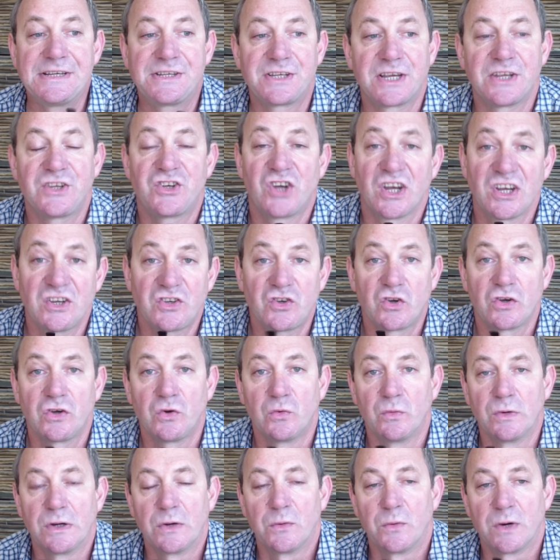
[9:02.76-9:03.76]

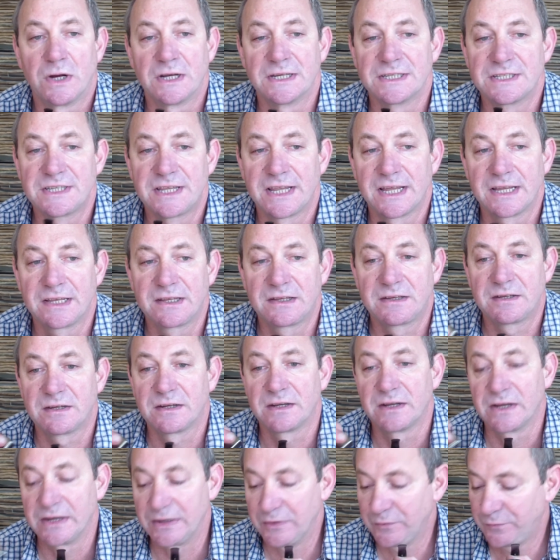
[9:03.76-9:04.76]
suggestion was that
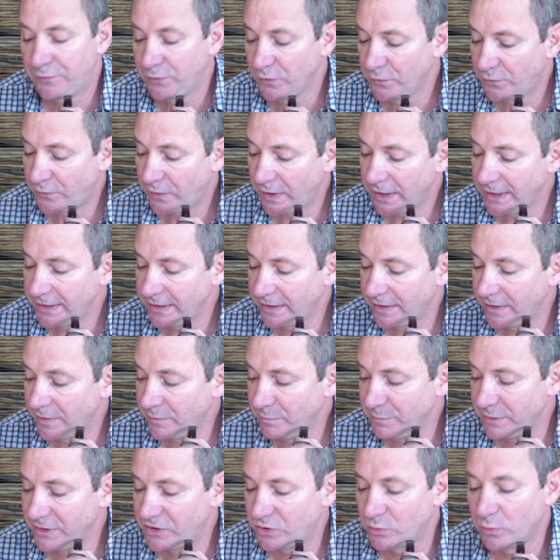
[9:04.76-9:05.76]
if you find the
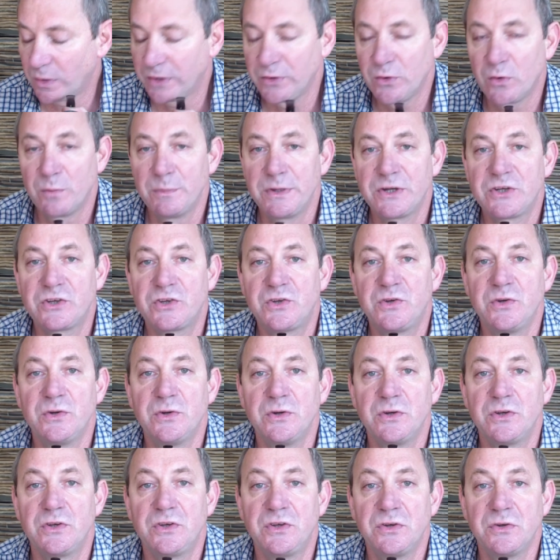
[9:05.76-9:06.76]
mix one or mix
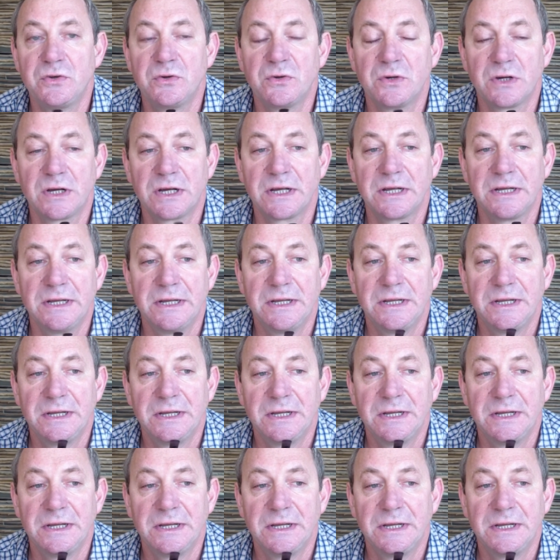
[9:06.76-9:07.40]
two too